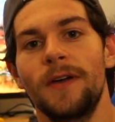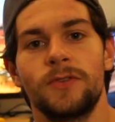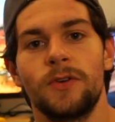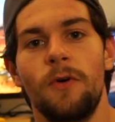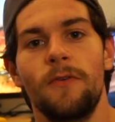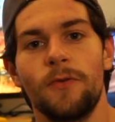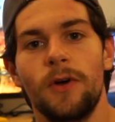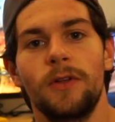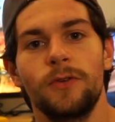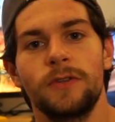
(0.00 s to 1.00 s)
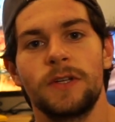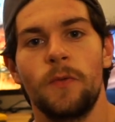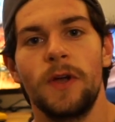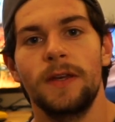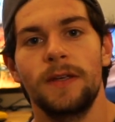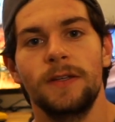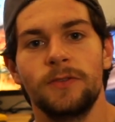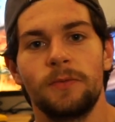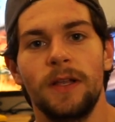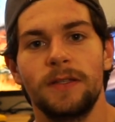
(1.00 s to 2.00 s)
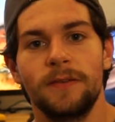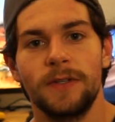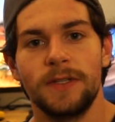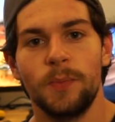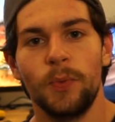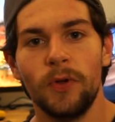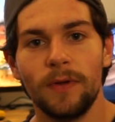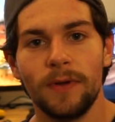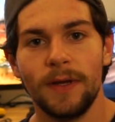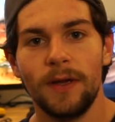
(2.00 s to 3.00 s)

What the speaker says: So overall, losing weight is relatively simple.